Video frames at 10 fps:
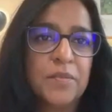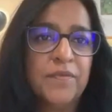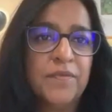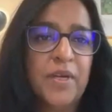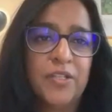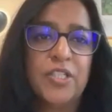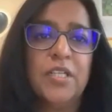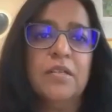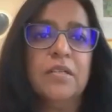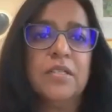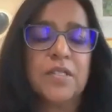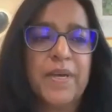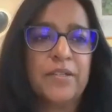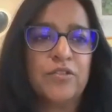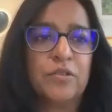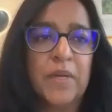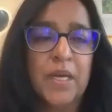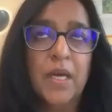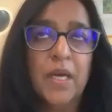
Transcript: but if you actually look at the spectrum,